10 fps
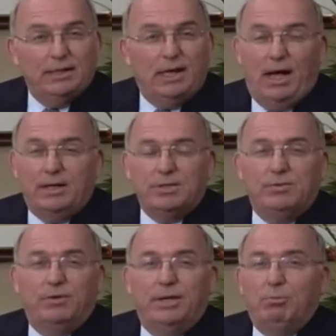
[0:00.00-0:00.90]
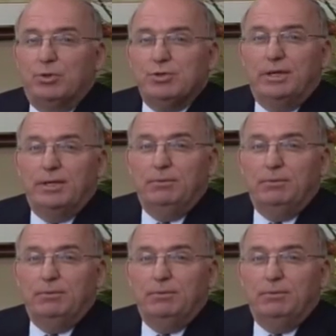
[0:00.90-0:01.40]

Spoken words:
cognitively, emotionally,